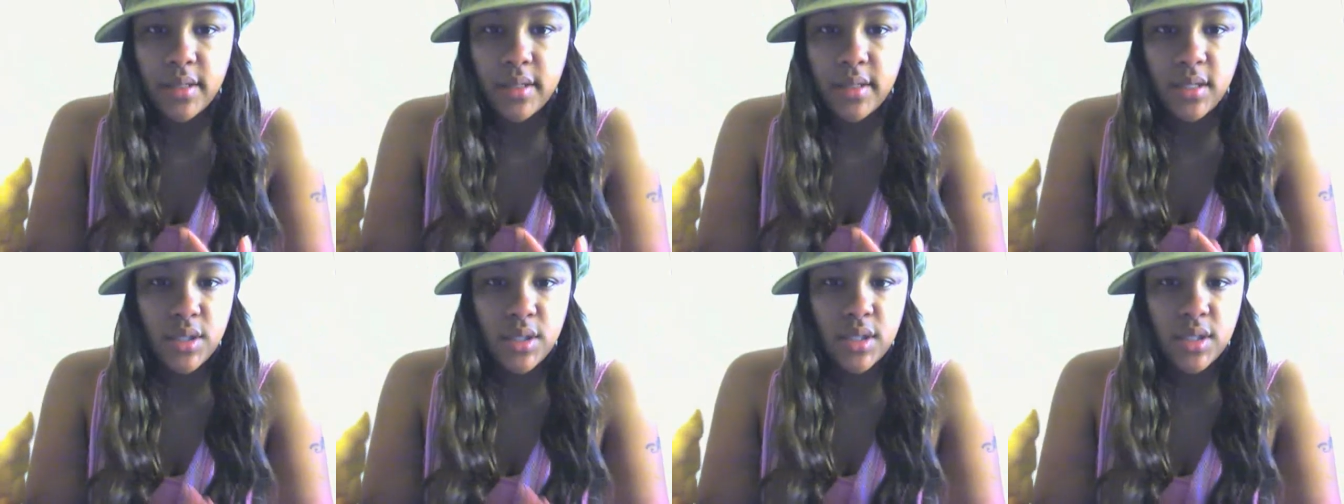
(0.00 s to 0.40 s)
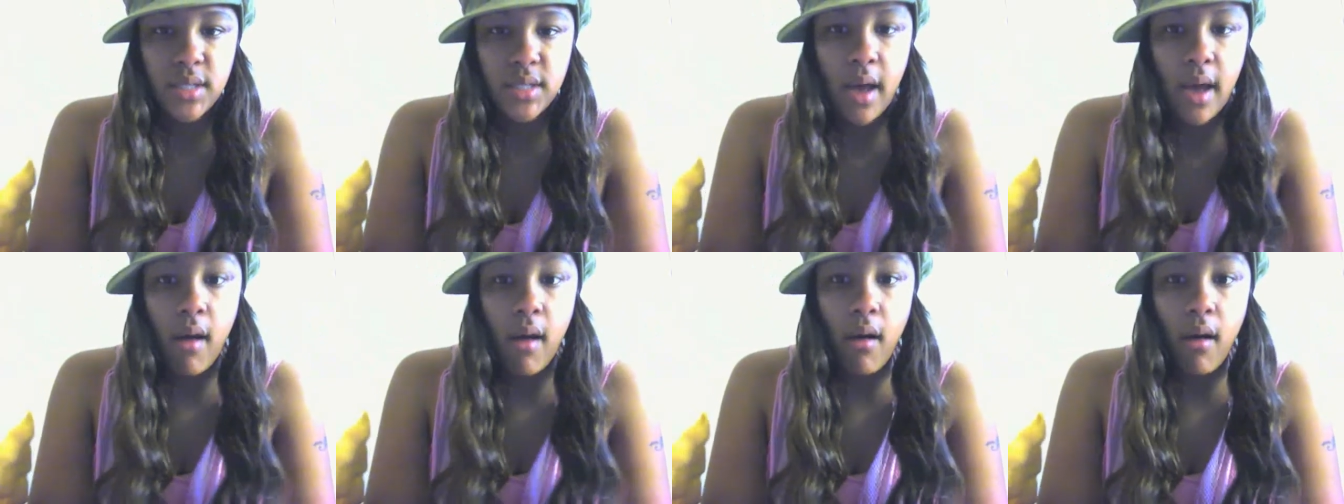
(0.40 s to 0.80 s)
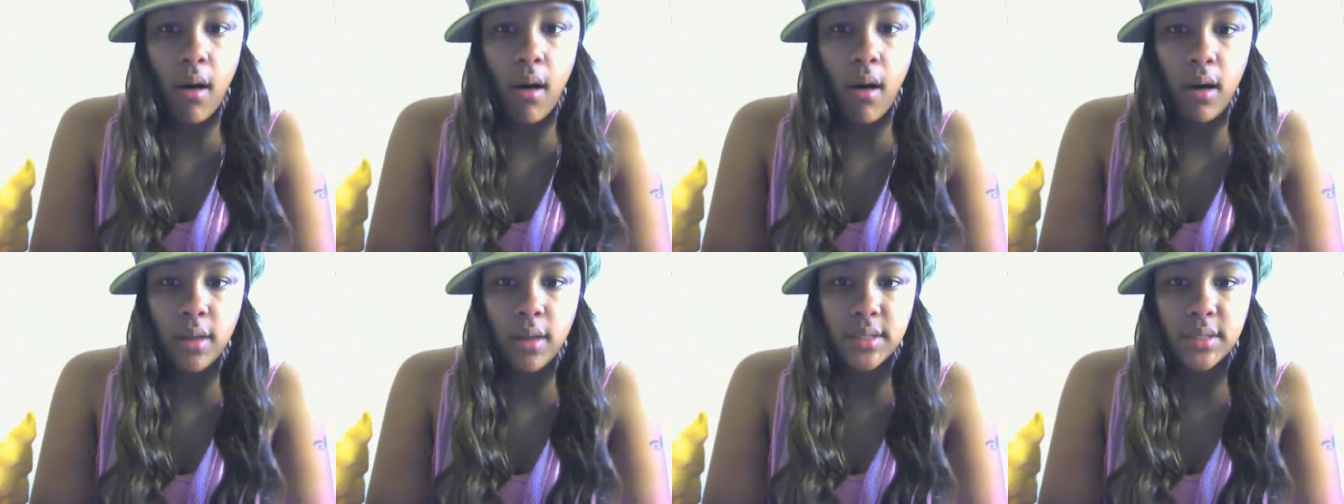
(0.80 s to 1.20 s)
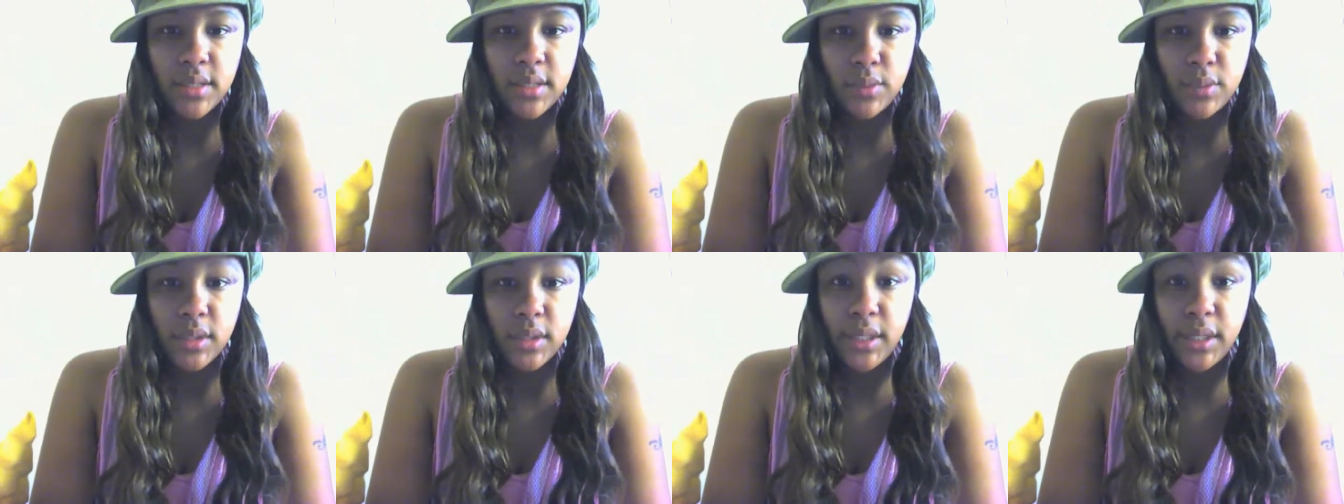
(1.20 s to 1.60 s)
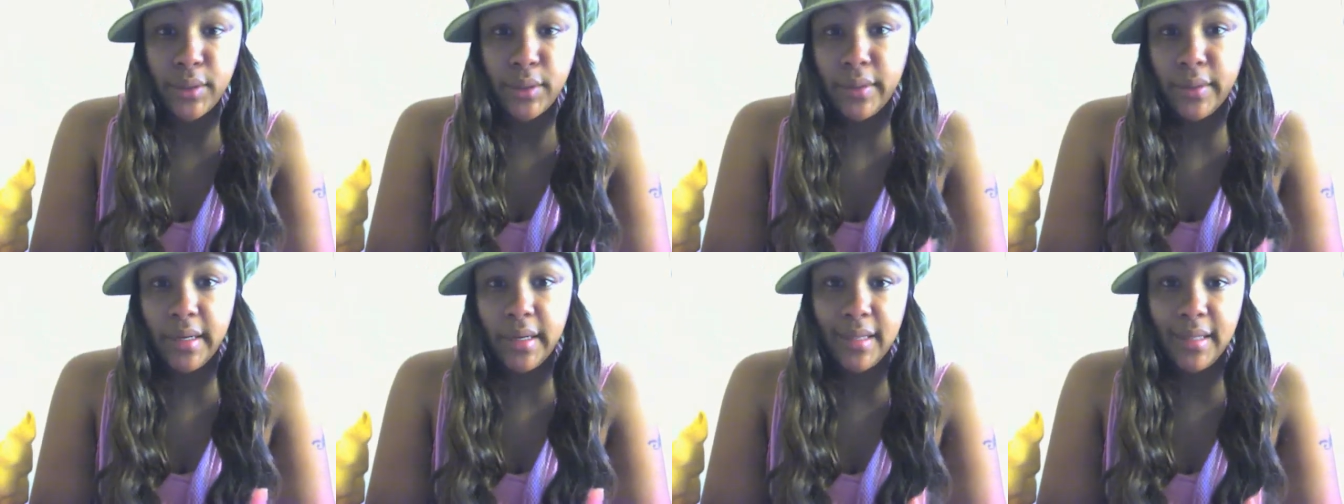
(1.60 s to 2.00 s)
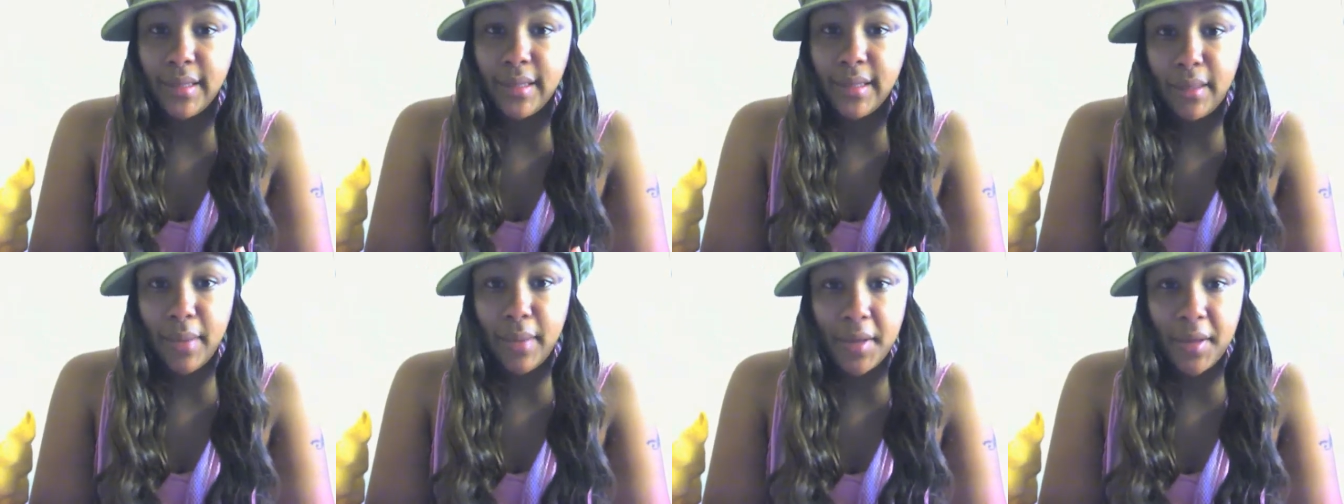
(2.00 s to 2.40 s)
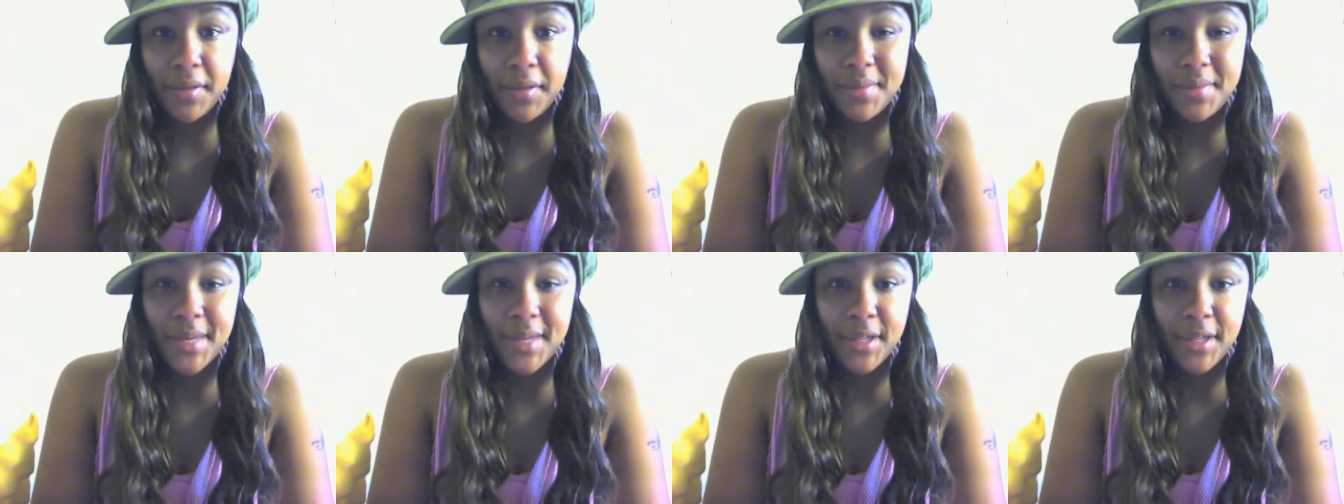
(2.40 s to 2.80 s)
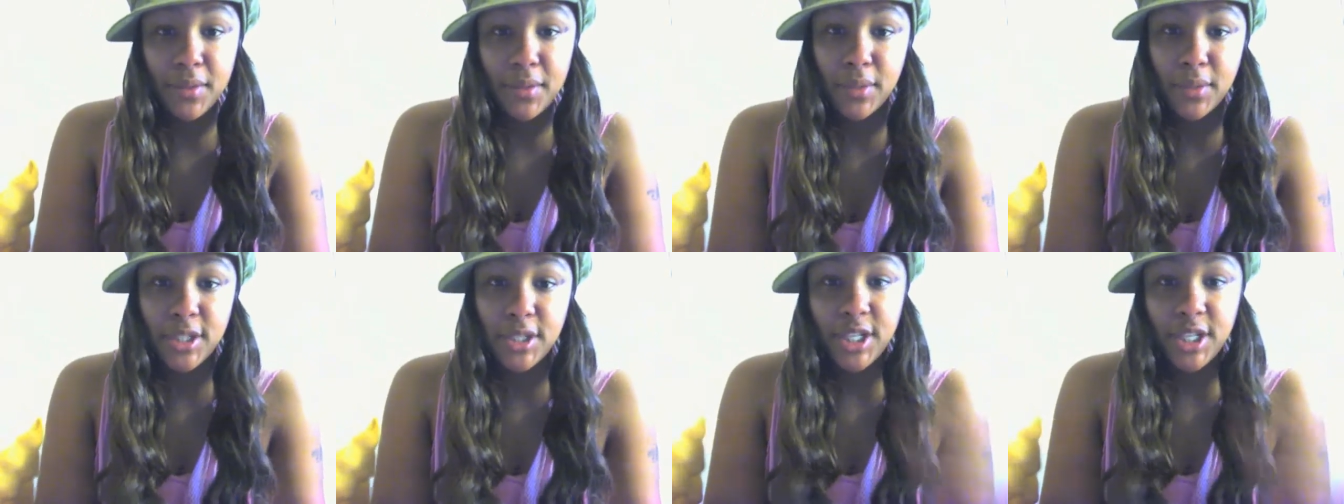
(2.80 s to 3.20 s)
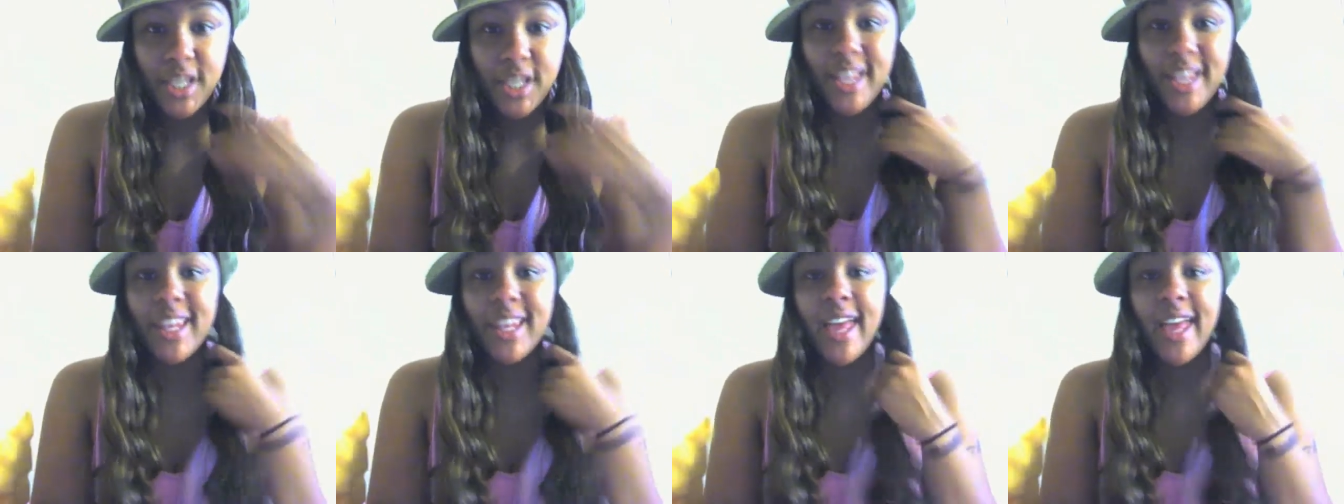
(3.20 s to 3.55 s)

extensions at all doesn't really know anything about them other than what she